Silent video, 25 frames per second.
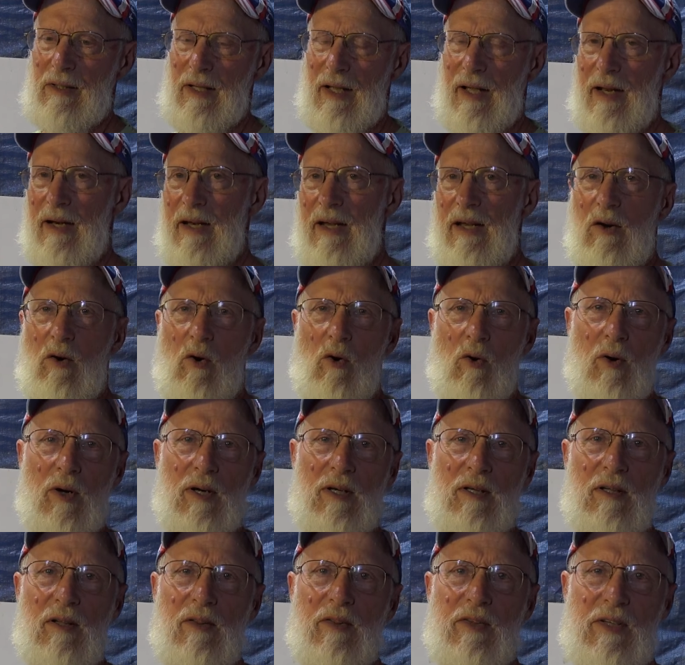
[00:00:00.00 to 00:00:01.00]
any
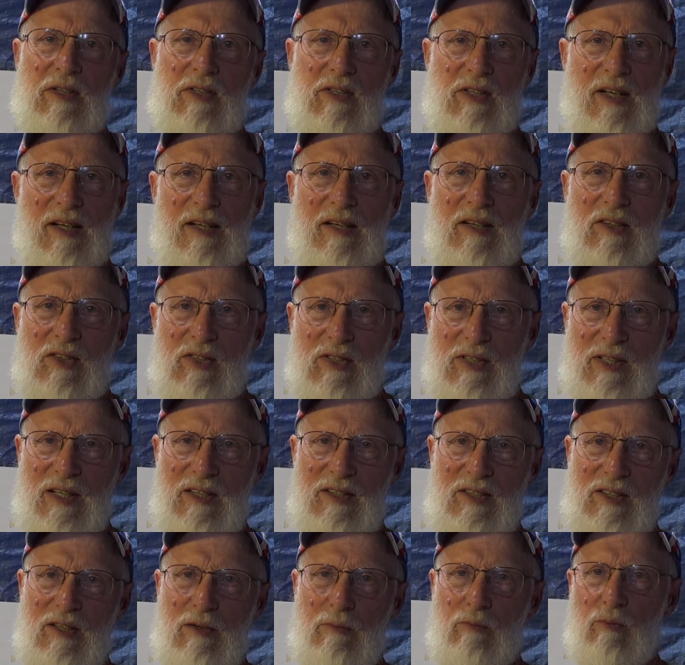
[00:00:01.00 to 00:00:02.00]
oil that's in the
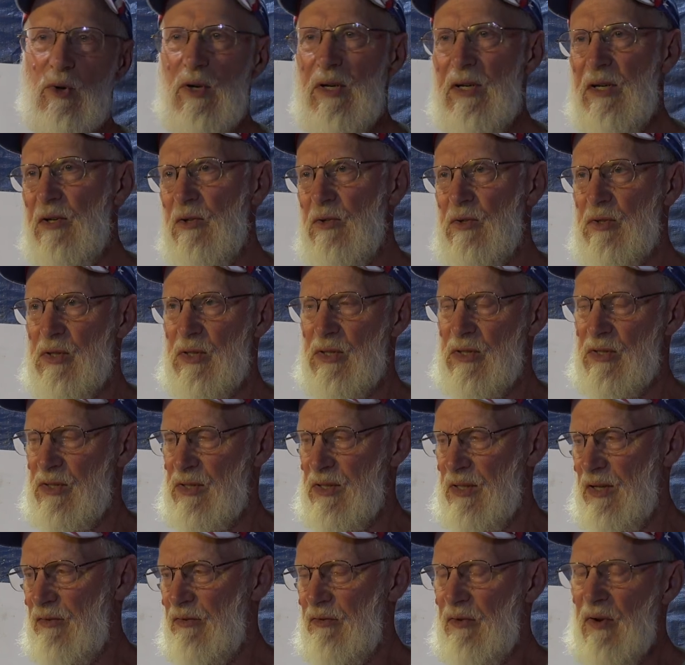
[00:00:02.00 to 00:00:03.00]
system reduces
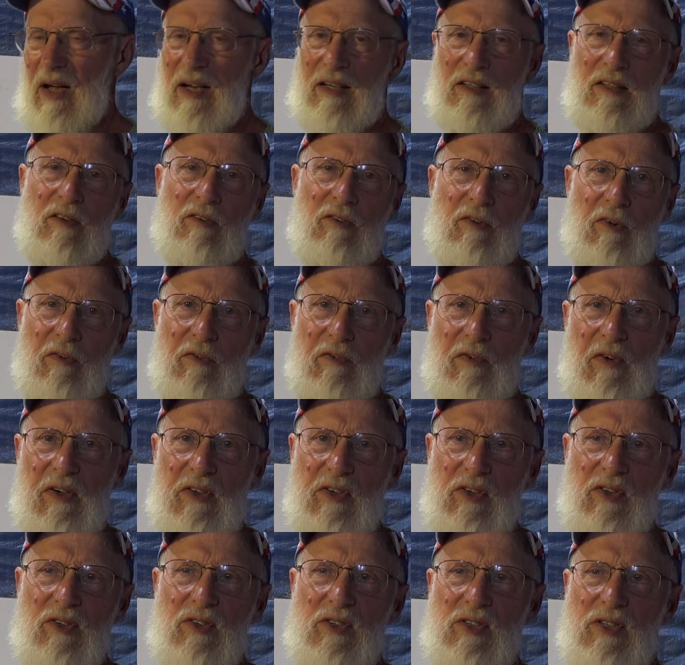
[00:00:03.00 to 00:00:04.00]
the effective
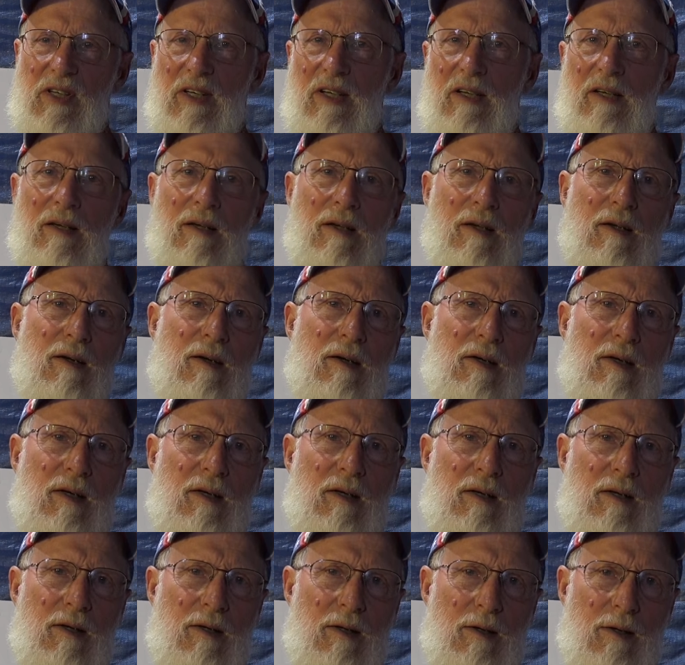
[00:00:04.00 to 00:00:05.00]
efficiency
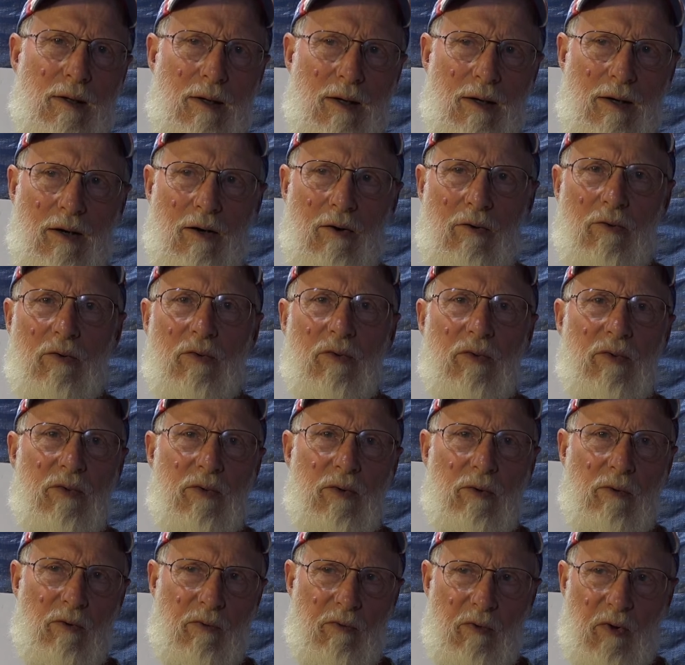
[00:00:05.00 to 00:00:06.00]
of
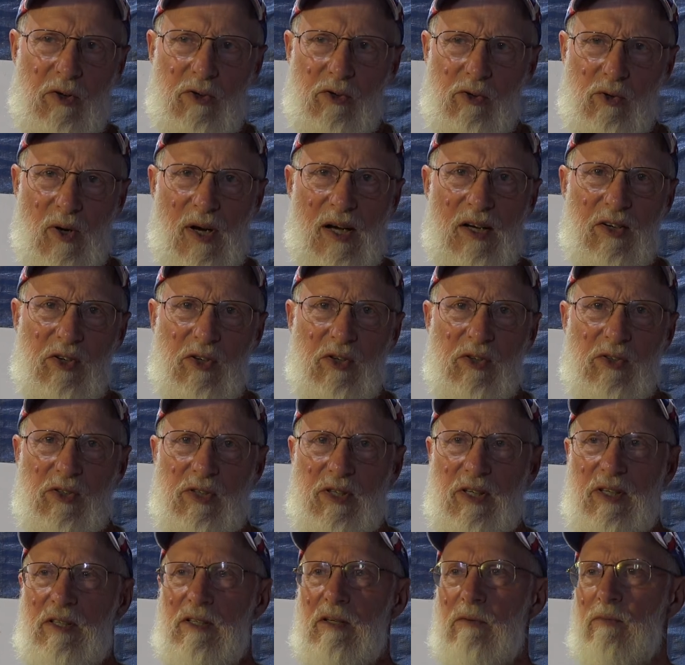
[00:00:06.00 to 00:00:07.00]
the refrigeration
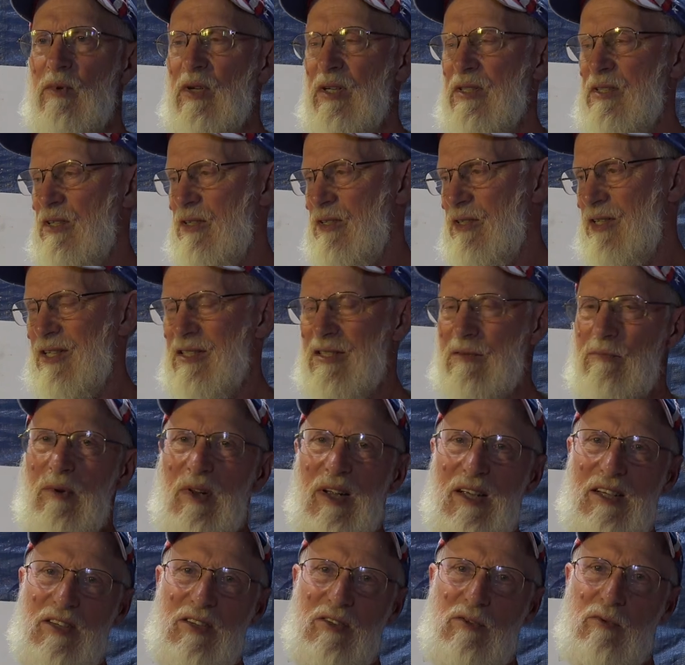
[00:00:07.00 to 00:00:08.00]
system because it
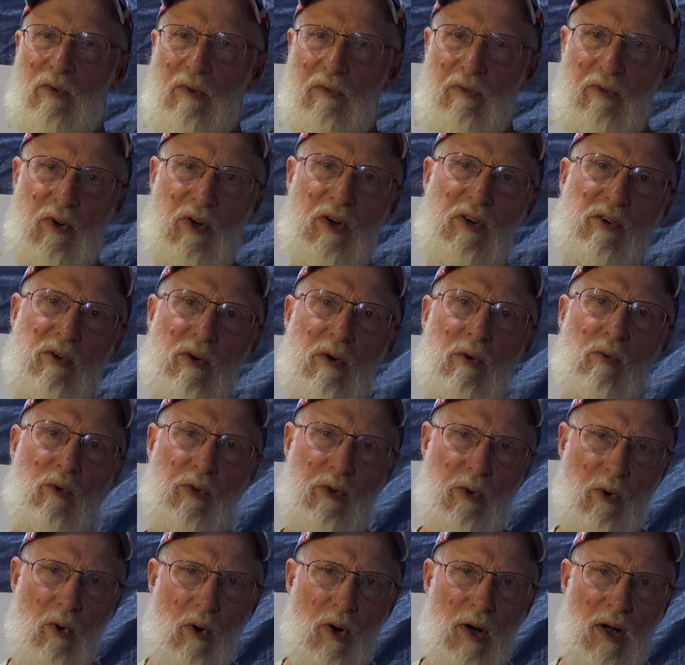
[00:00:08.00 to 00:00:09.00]
displaces refrigerant
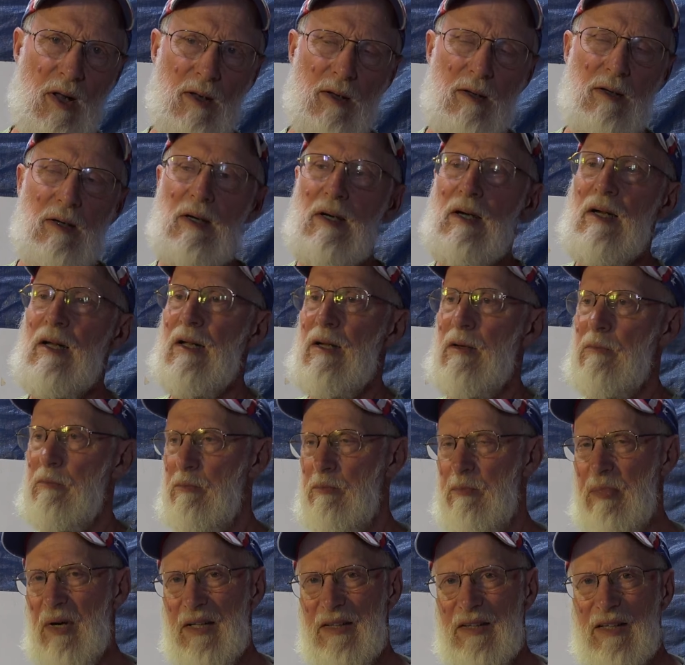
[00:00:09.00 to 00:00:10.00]
with oil.
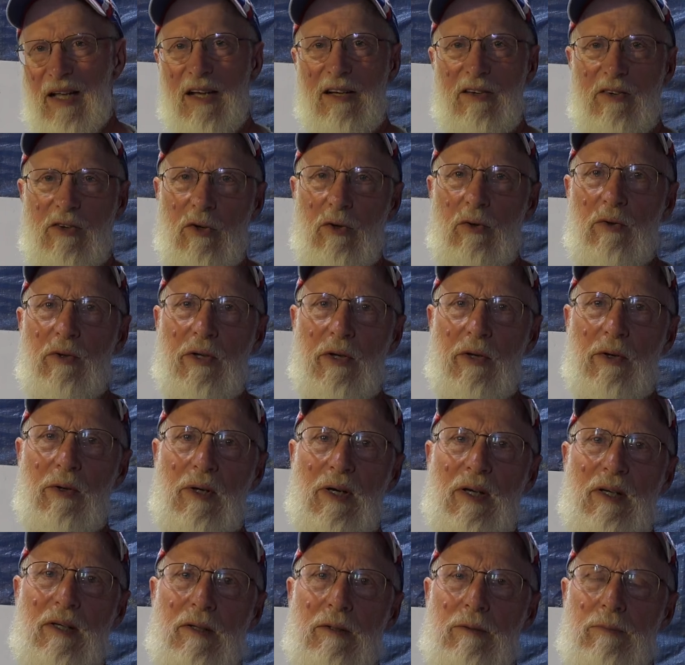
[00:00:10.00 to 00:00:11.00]
But they do do
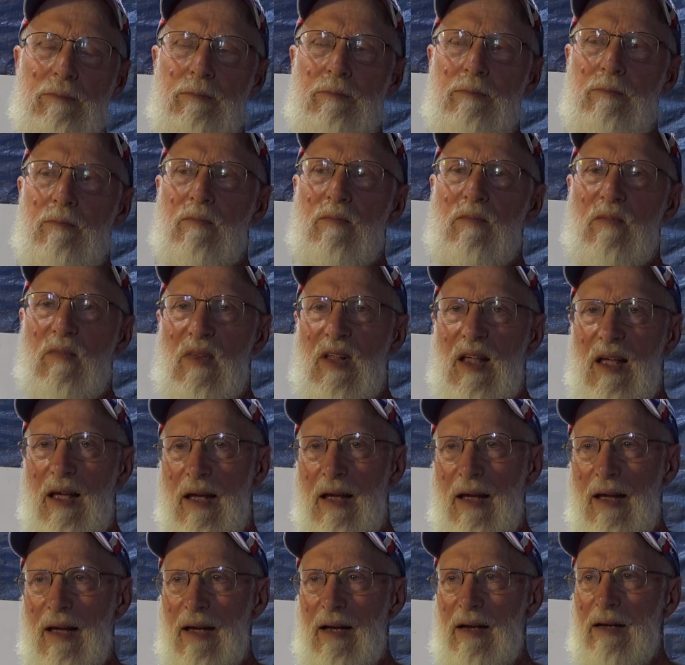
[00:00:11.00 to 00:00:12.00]
it
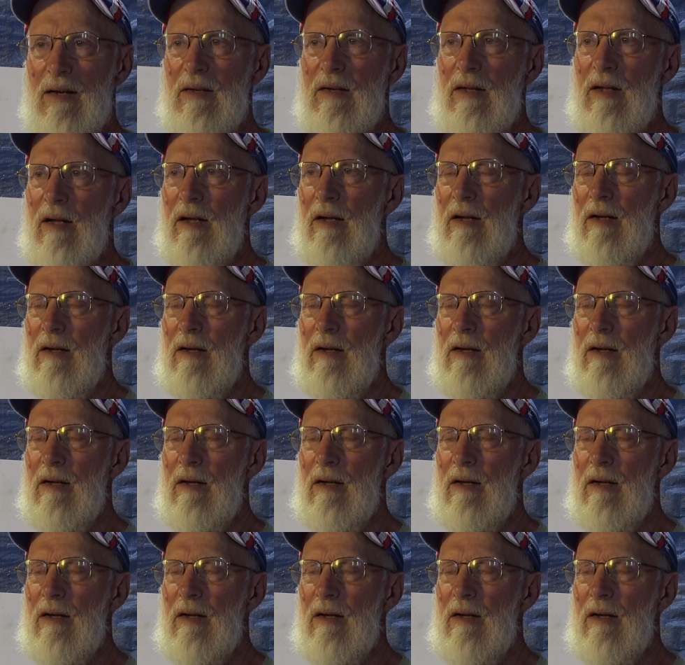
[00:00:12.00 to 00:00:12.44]
and